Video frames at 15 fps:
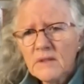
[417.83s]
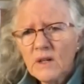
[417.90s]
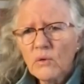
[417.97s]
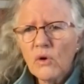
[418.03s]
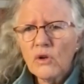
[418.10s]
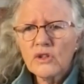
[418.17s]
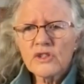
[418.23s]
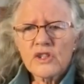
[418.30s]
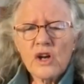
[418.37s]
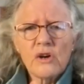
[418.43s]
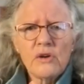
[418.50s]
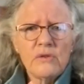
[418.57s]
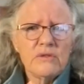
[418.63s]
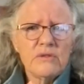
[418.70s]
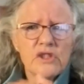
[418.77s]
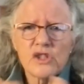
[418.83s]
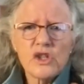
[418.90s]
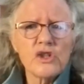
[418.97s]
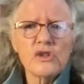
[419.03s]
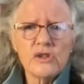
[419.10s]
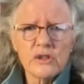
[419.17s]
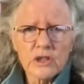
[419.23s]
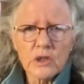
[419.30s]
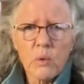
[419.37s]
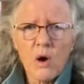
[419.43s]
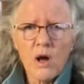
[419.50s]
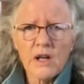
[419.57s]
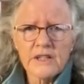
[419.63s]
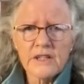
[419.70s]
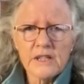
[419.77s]
also student
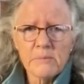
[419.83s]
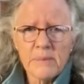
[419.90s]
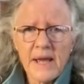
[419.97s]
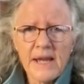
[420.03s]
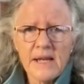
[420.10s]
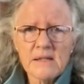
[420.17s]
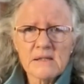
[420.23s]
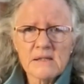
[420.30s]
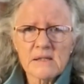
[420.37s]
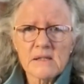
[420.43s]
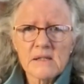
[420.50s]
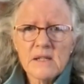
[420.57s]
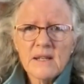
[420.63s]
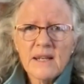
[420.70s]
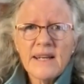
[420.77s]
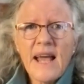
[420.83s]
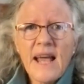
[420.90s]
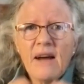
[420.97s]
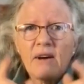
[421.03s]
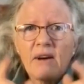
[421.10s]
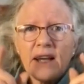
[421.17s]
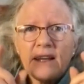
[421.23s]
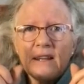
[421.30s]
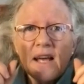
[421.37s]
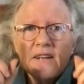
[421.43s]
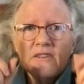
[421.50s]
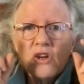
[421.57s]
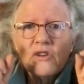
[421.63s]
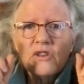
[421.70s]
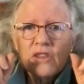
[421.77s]
quality paints. Now, I
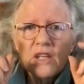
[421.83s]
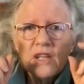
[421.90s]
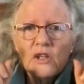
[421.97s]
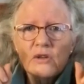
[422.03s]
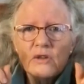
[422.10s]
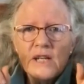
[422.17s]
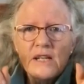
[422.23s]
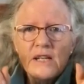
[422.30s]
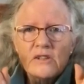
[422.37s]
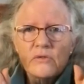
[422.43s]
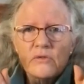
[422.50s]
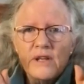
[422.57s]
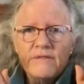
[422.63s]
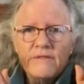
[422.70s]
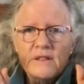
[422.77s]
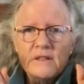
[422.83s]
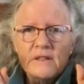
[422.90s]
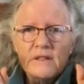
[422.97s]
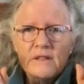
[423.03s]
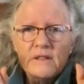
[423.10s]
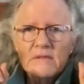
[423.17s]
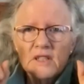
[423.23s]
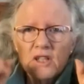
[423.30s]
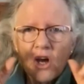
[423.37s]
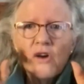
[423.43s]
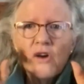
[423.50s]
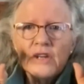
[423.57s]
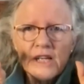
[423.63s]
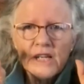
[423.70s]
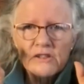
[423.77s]
don't think you need to even
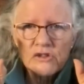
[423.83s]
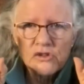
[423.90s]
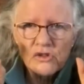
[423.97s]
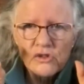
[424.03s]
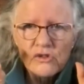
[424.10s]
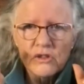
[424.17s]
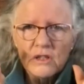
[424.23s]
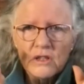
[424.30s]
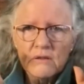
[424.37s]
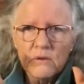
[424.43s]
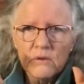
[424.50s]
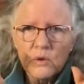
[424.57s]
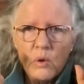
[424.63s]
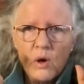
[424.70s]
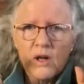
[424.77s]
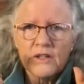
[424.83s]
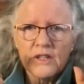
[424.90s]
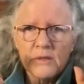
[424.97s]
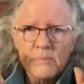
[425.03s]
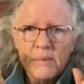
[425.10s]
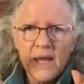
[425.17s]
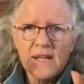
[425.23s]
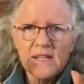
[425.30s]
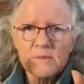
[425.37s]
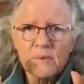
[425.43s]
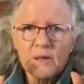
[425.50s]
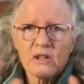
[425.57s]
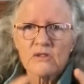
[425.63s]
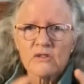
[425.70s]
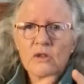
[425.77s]
go near student quality paints,
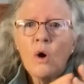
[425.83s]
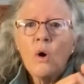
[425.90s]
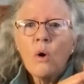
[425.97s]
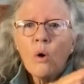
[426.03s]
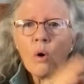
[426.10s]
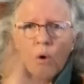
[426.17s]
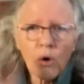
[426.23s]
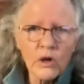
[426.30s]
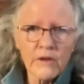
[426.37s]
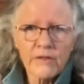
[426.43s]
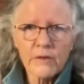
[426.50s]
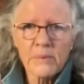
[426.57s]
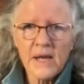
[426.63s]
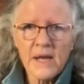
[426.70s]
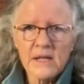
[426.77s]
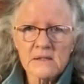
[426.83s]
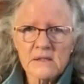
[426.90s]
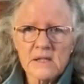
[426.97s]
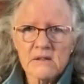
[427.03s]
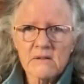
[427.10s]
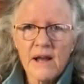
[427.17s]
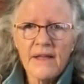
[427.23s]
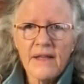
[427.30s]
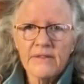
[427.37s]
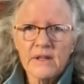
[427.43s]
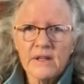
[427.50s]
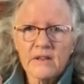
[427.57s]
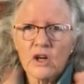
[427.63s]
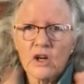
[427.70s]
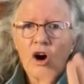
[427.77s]
because all of the paints that are out
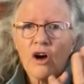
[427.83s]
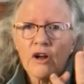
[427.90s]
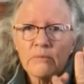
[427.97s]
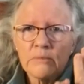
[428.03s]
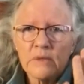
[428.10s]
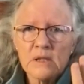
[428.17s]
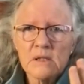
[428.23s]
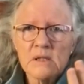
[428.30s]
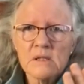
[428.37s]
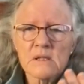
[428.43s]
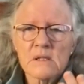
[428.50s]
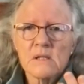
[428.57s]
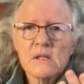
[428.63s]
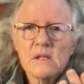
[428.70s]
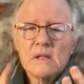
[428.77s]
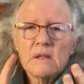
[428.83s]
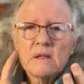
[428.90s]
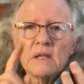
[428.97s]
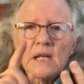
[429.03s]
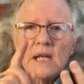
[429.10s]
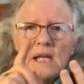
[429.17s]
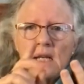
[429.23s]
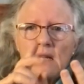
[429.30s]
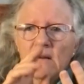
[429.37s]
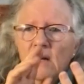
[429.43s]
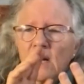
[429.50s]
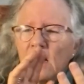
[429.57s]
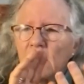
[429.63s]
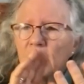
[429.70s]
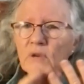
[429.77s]
there, the Cotmans, the
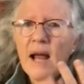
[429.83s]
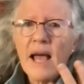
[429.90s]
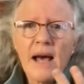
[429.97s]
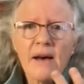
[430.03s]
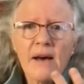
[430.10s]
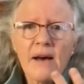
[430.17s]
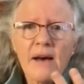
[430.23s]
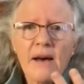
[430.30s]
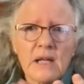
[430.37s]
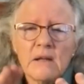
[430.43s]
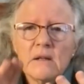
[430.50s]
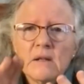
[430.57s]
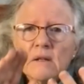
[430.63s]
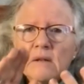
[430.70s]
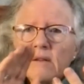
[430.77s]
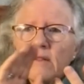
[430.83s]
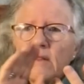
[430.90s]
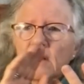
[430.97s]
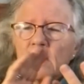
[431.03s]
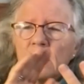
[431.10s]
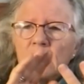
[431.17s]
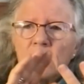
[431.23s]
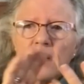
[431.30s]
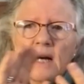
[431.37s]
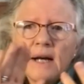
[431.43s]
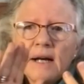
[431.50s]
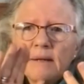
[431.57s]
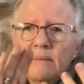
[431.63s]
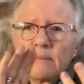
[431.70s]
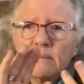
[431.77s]
Rowney,
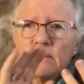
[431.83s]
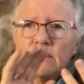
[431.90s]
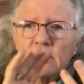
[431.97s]
the